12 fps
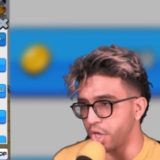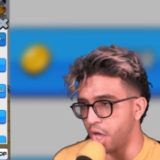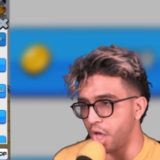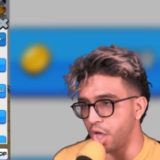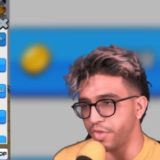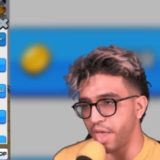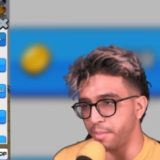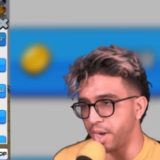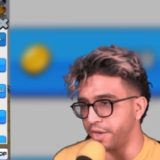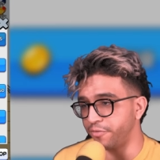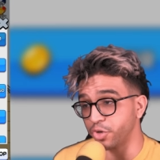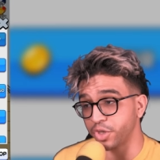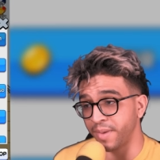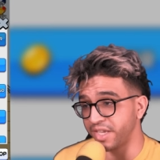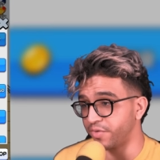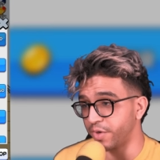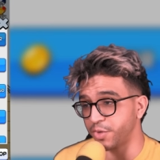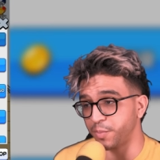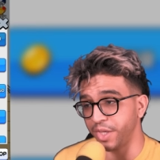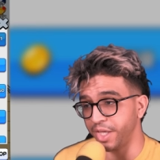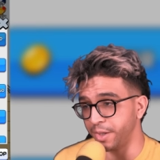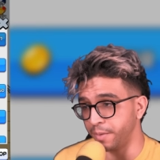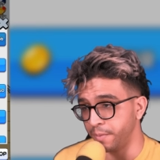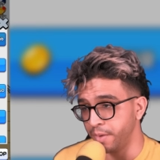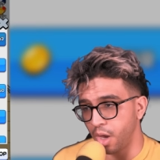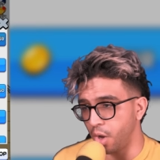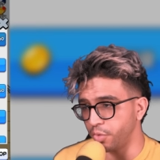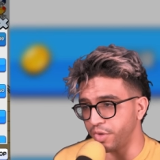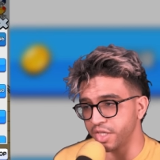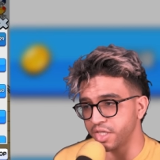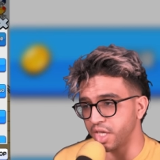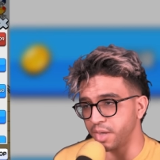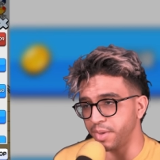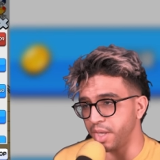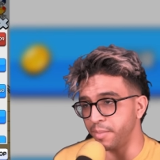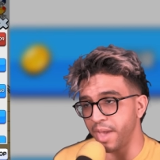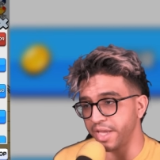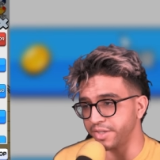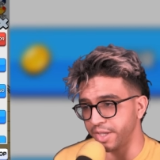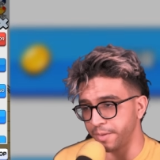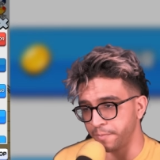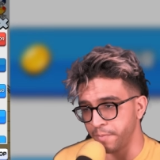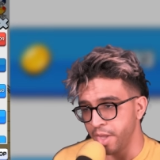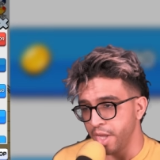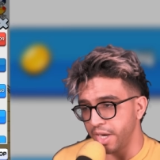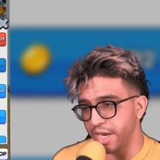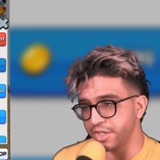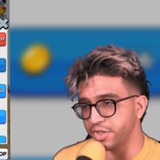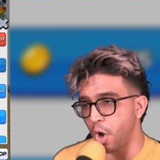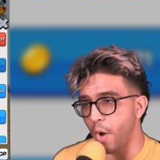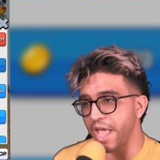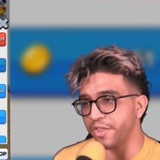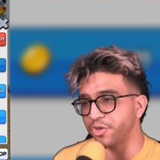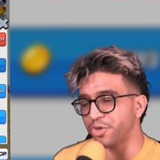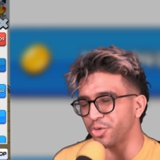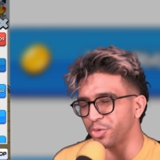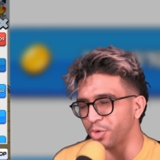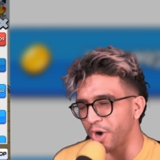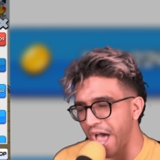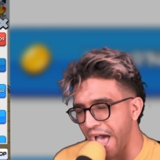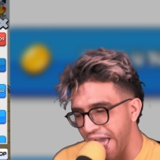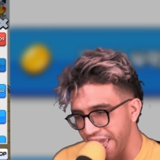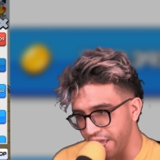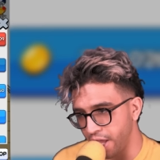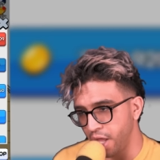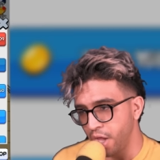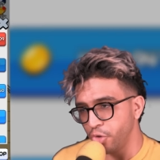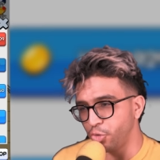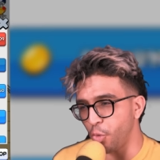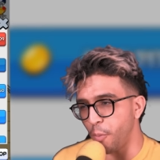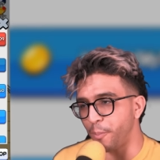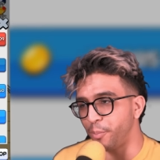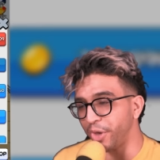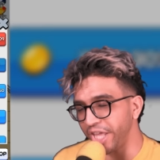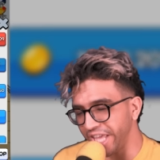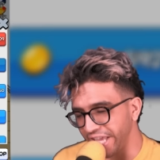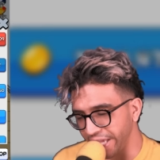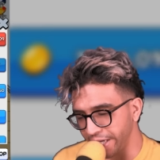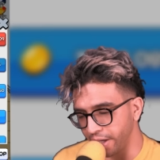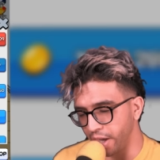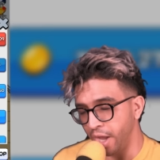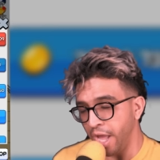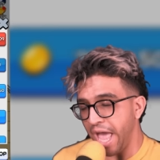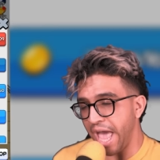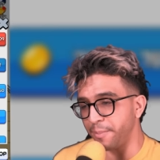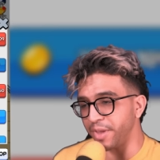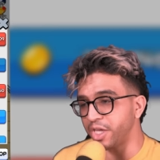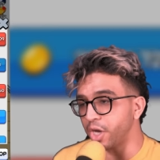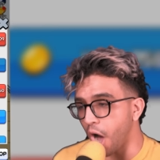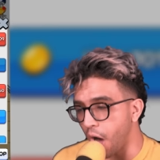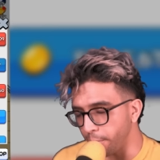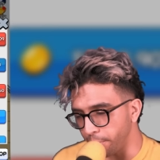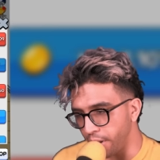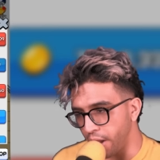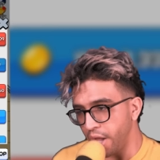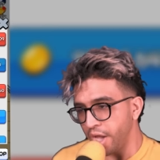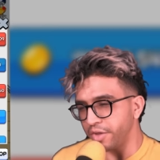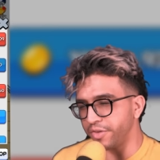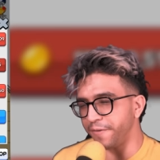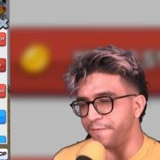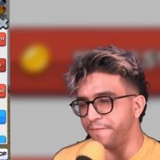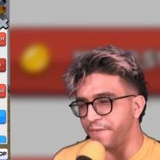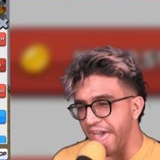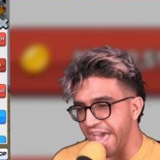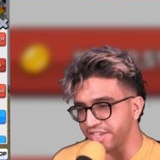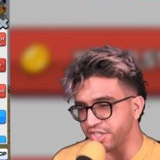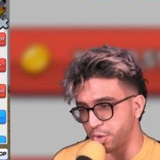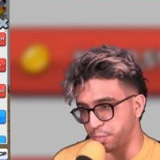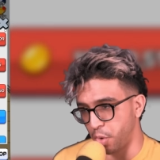all that money for some extra speed. Oh, this is gonna be amazing. Let's go and try to beat and become the fastest